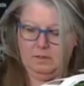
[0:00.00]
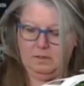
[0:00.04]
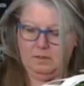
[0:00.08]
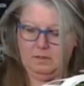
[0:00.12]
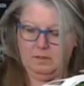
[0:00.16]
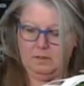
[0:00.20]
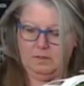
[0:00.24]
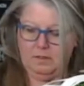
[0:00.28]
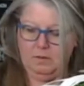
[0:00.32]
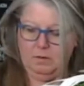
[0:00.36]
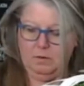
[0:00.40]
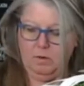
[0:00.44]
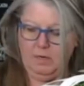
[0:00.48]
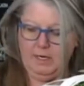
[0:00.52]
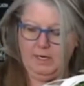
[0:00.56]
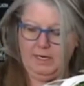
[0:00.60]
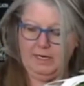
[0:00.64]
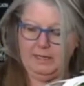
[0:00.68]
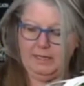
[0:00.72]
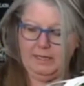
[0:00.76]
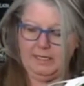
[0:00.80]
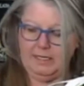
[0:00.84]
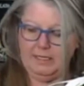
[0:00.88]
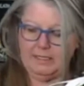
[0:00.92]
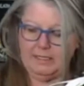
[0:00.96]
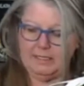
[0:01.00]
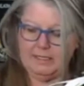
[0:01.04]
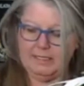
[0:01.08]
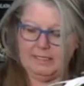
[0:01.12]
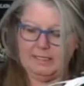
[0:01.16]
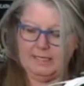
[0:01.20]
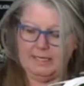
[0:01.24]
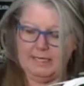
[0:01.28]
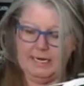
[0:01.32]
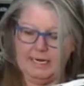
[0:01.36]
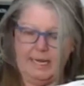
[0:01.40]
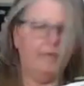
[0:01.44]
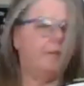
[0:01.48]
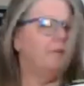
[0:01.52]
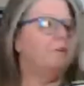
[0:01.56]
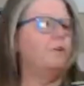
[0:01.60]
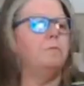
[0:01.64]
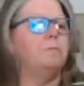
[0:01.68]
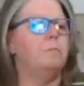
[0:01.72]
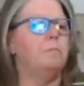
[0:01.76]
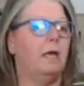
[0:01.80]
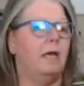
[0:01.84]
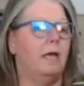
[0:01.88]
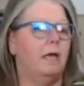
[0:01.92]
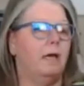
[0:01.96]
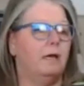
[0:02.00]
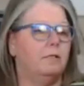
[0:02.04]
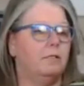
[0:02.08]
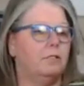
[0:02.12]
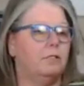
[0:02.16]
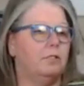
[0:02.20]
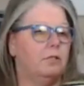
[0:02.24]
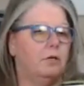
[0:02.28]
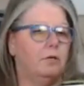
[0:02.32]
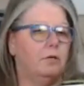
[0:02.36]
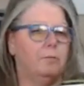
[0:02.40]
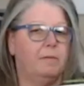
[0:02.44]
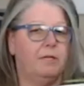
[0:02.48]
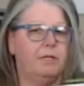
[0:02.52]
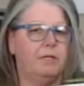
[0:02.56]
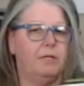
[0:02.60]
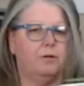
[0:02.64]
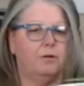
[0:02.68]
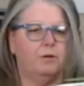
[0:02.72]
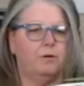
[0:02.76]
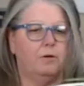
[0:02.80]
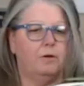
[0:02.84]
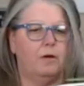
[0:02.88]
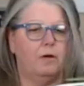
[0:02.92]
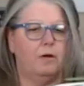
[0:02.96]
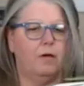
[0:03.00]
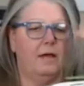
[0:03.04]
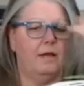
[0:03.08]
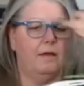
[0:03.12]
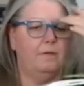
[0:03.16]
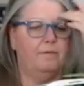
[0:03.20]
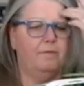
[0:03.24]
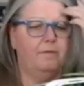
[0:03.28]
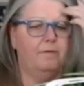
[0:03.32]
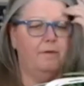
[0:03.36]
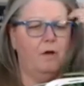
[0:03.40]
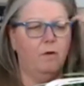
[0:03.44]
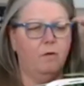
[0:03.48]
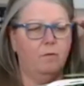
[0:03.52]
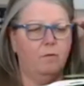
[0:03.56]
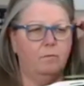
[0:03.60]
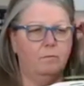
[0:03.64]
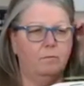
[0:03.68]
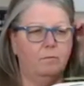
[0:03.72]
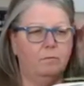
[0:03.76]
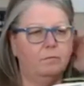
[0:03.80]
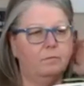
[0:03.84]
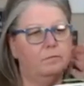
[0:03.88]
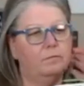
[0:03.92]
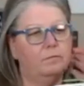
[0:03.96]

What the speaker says: You don't want anything sticking out of your mesh, your foam.